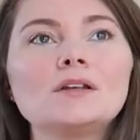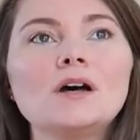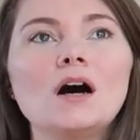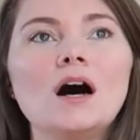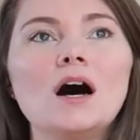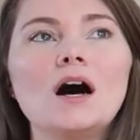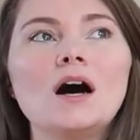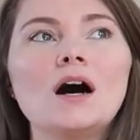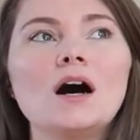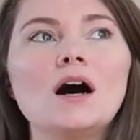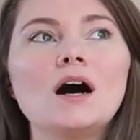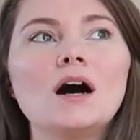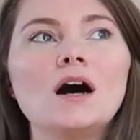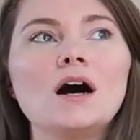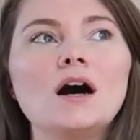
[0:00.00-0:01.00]

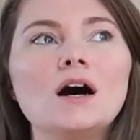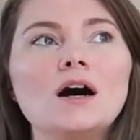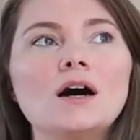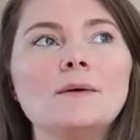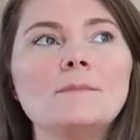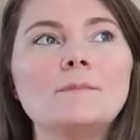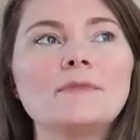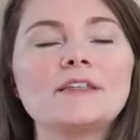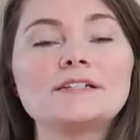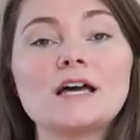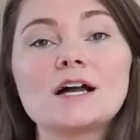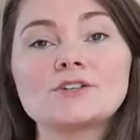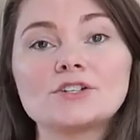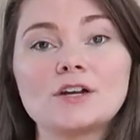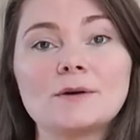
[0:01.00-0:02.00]
um, the
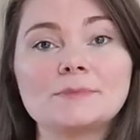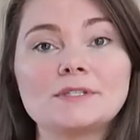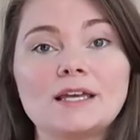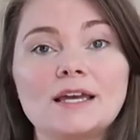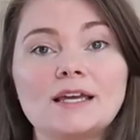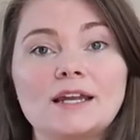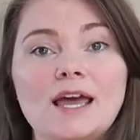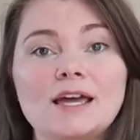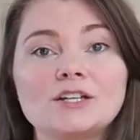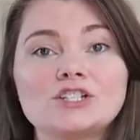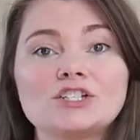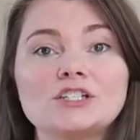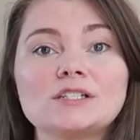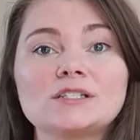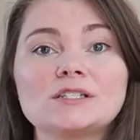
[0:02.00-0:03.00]
doctor comes in and
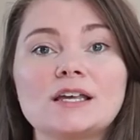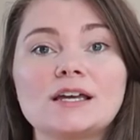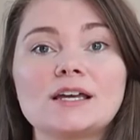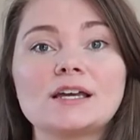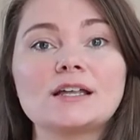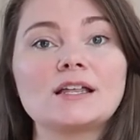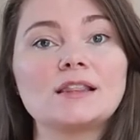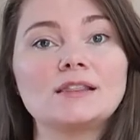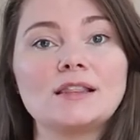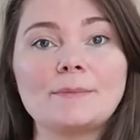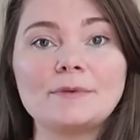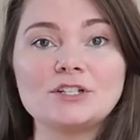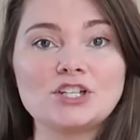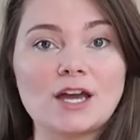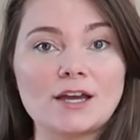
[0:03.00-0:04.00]
she's like, let
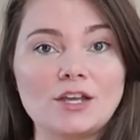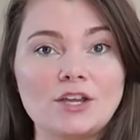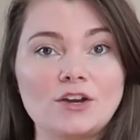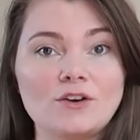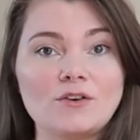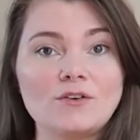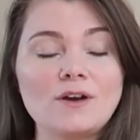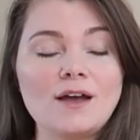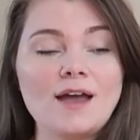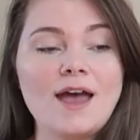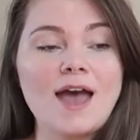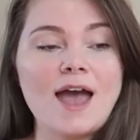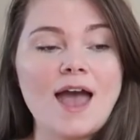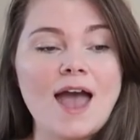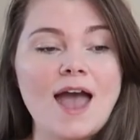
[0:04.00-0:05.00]
me check you.
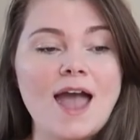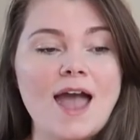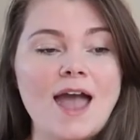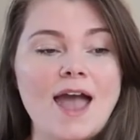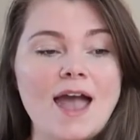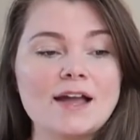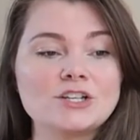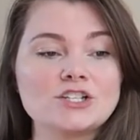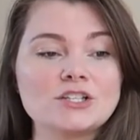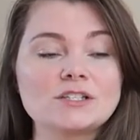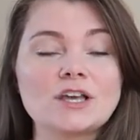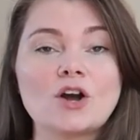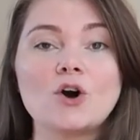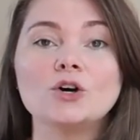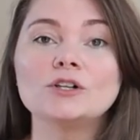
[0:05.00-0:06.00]
And she's
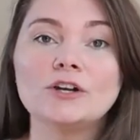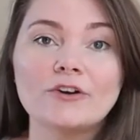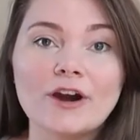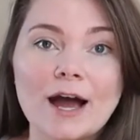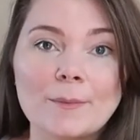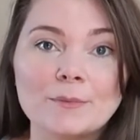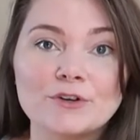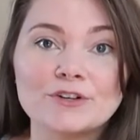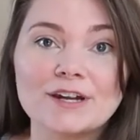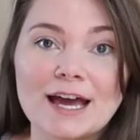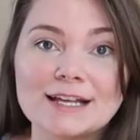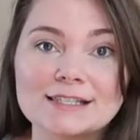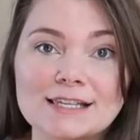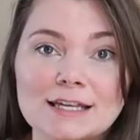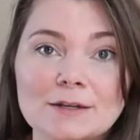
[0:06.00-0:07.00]
like, holy crap, you're
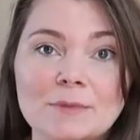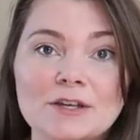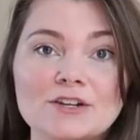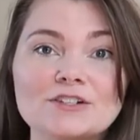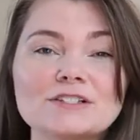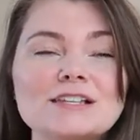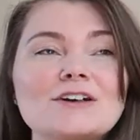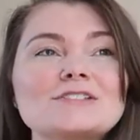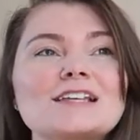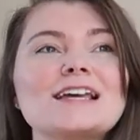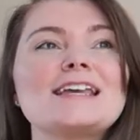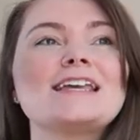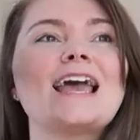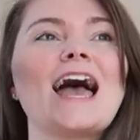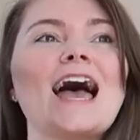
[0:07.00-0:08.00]
nine centimeters. I was
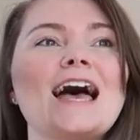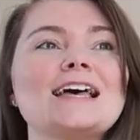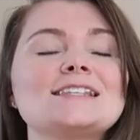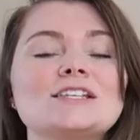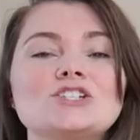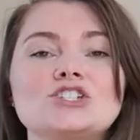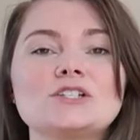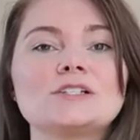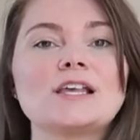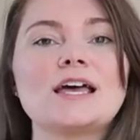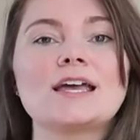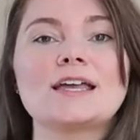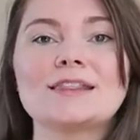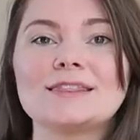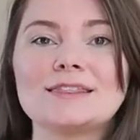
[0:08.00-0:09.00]
like, yes. She's
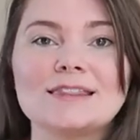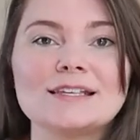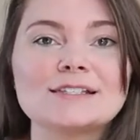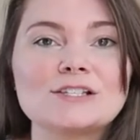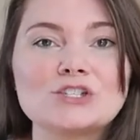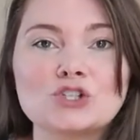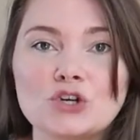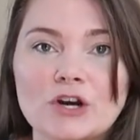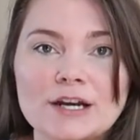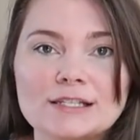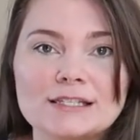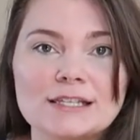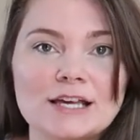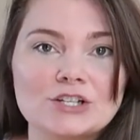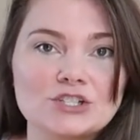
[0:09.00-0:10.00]
like, this is
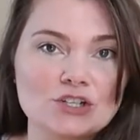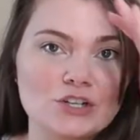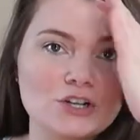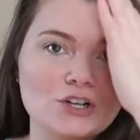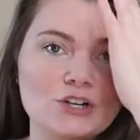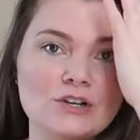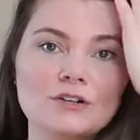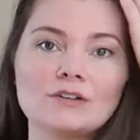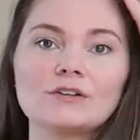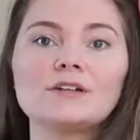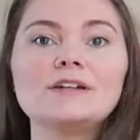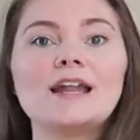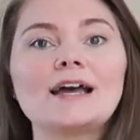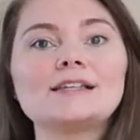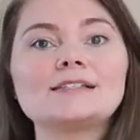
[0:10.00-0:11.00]
crazy that you're
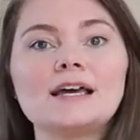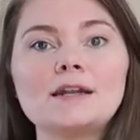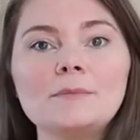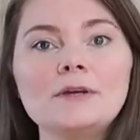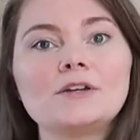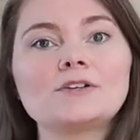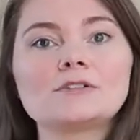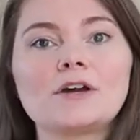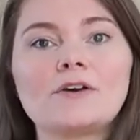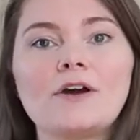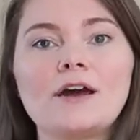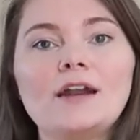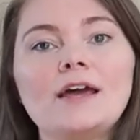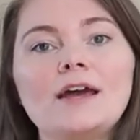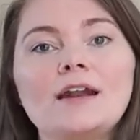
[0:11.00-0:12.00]
nine centimeters
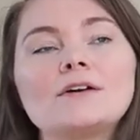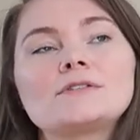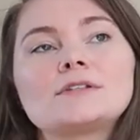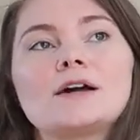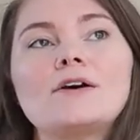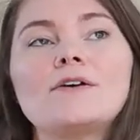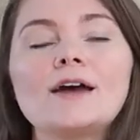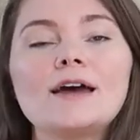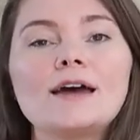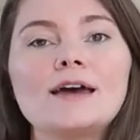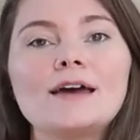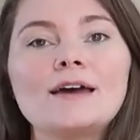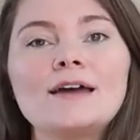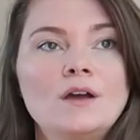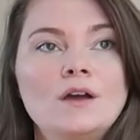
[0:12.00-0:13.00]
already. And I was like,
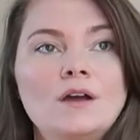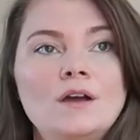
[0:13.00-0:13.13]
okay.